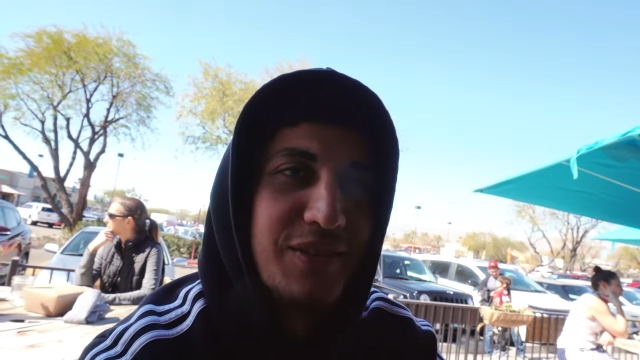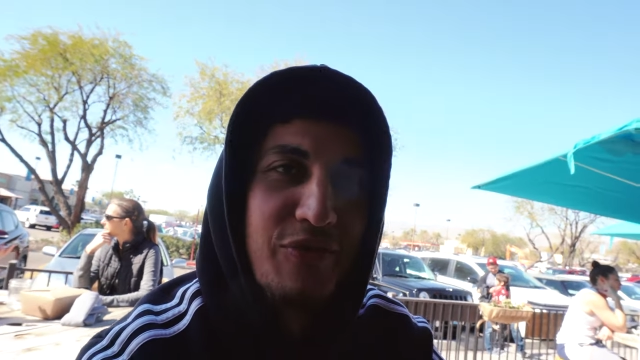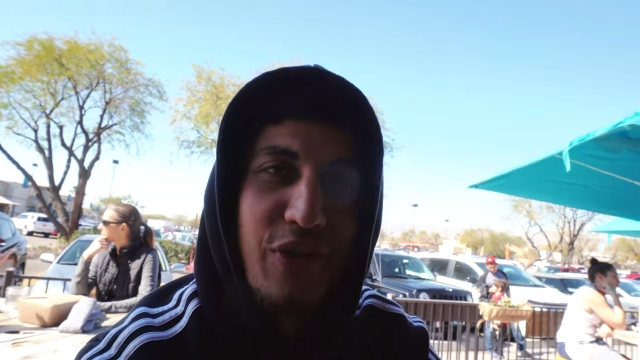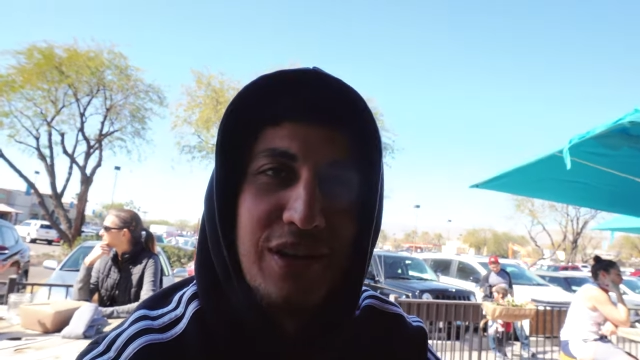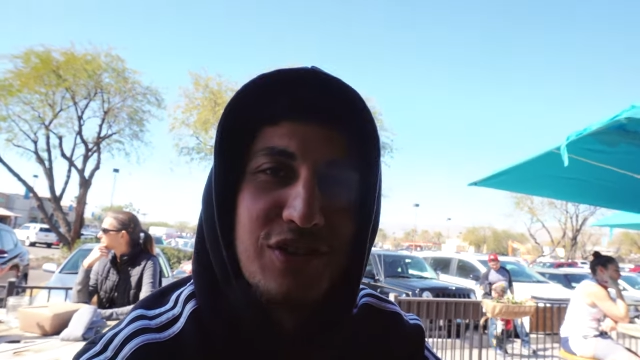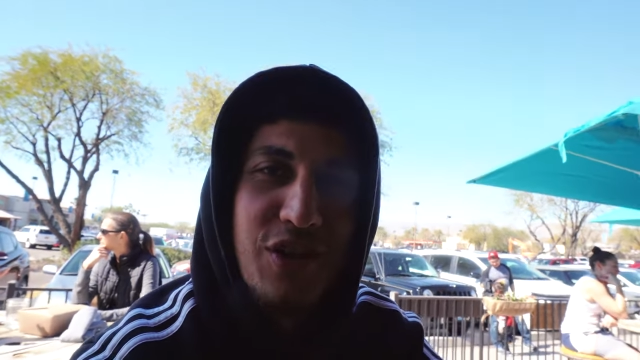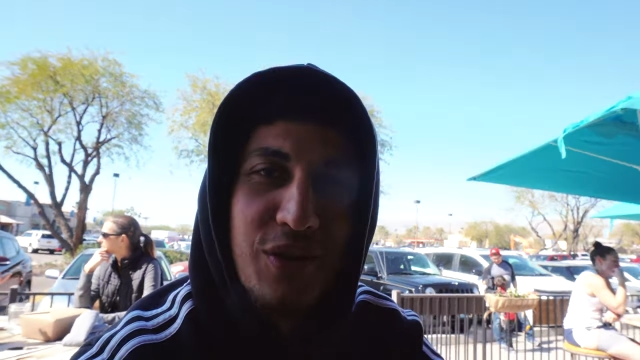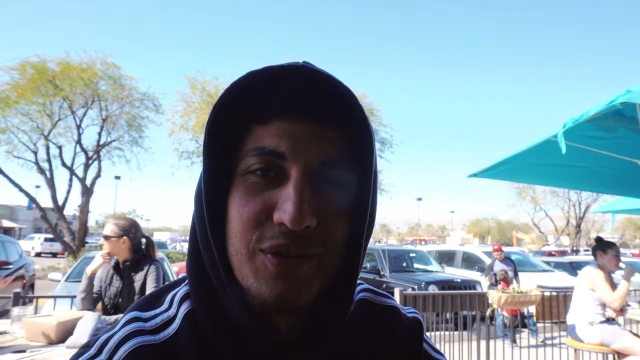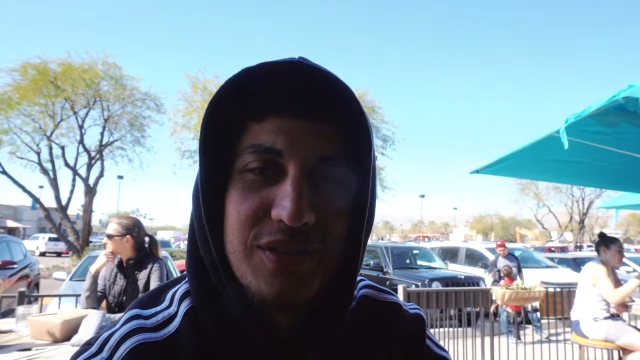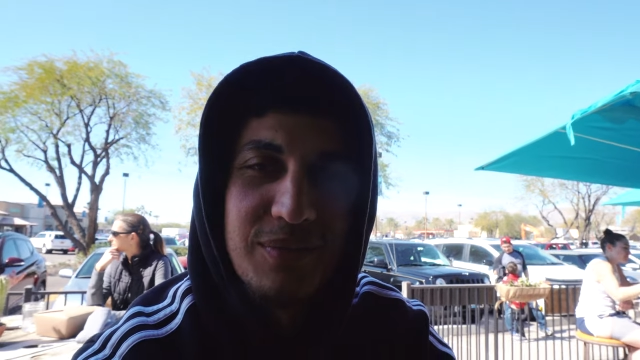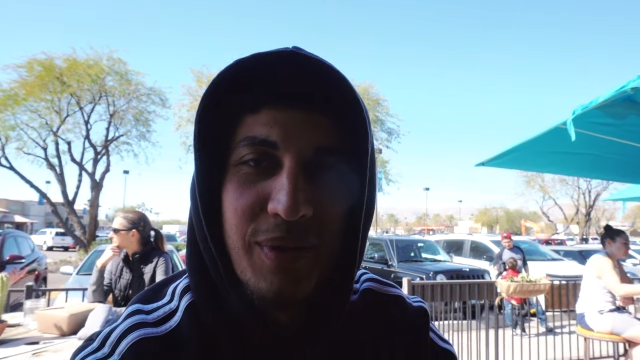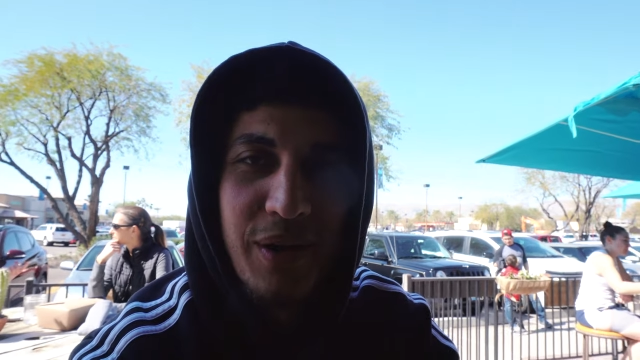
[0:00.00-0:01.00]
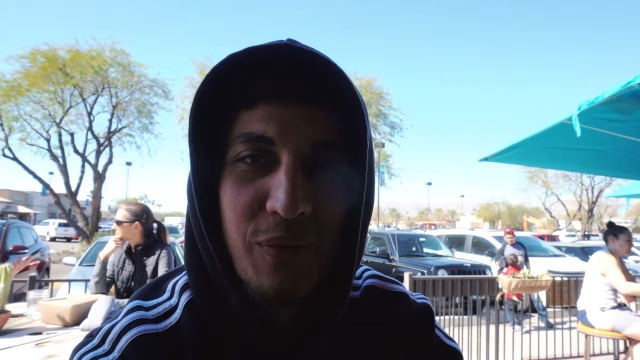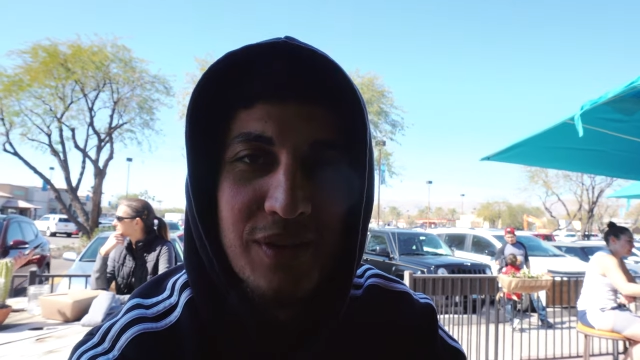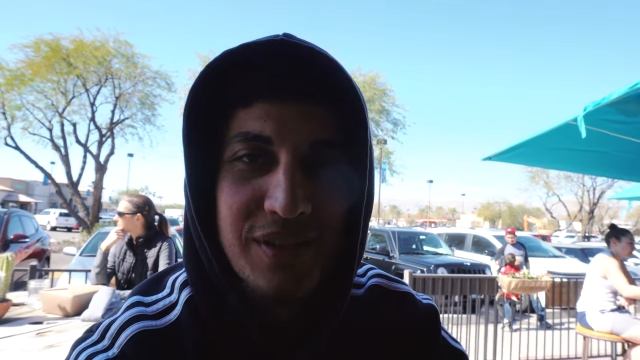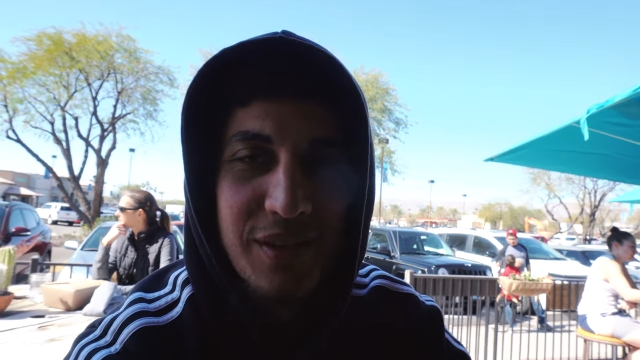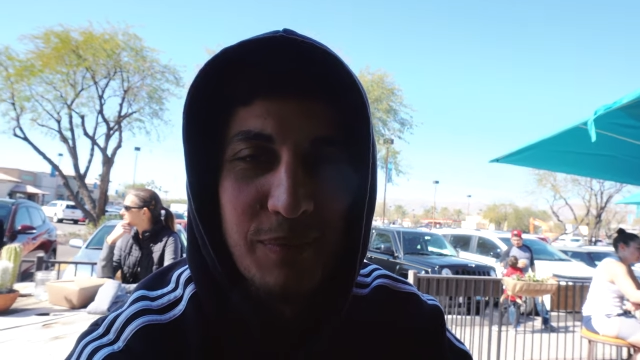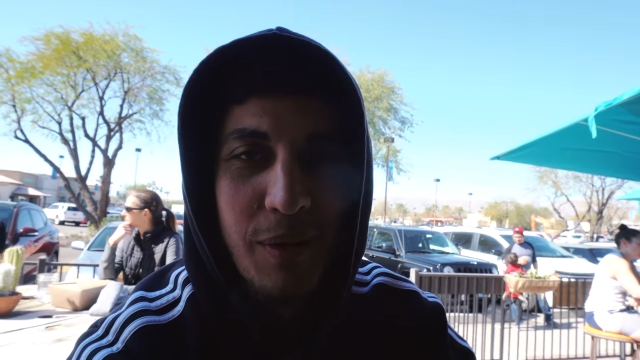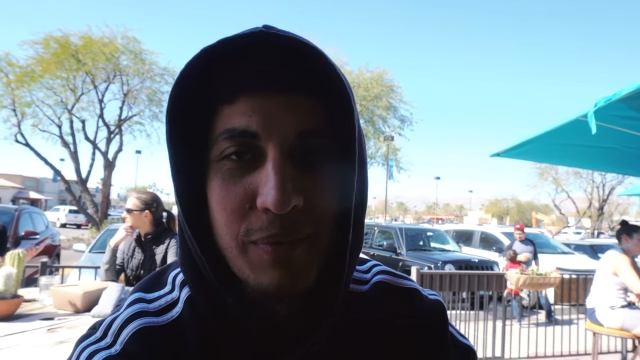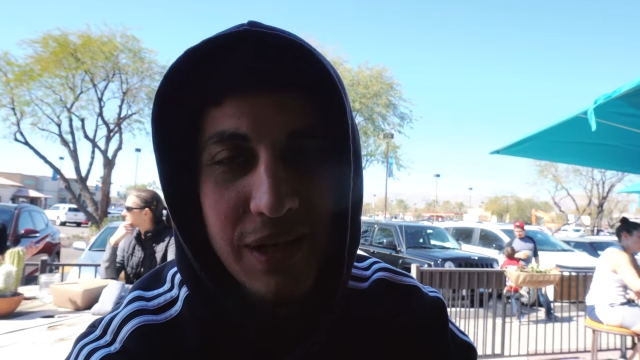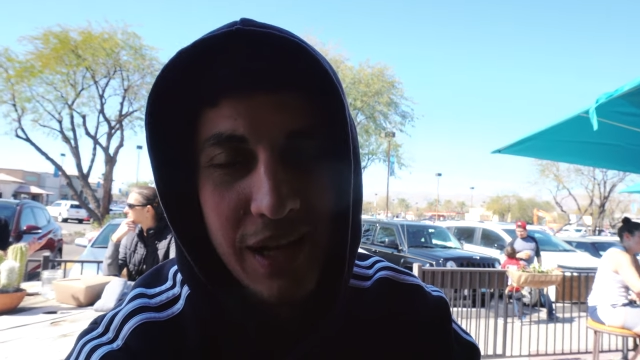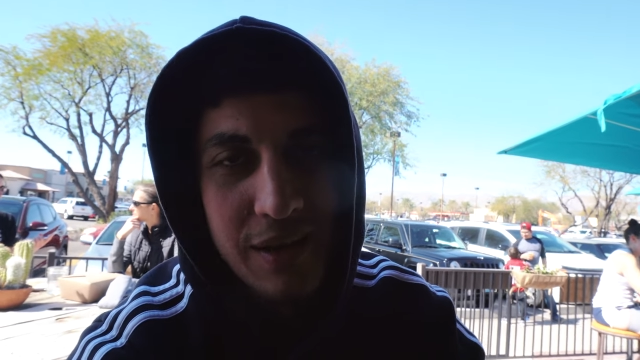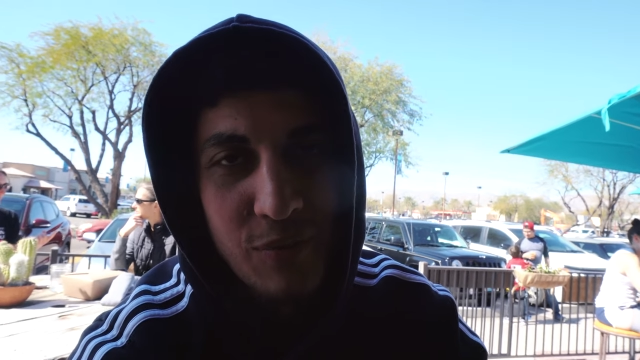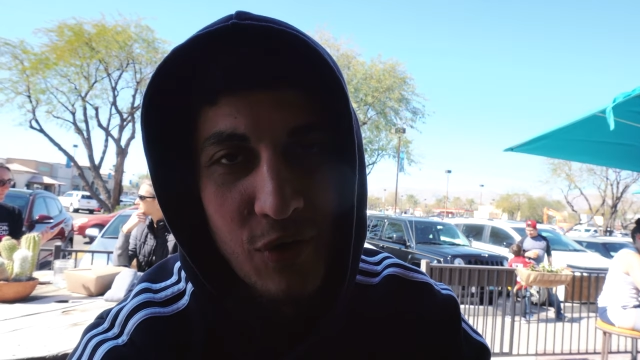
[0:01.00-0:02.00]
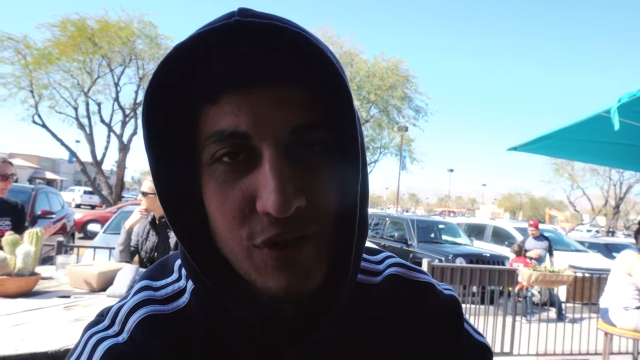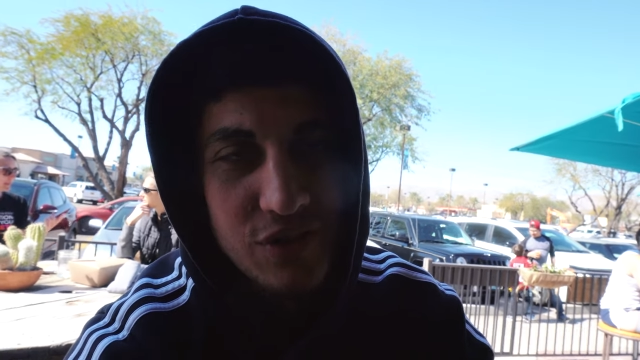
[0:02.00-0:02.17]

French toast, but it wasn't the pumpkin anymore,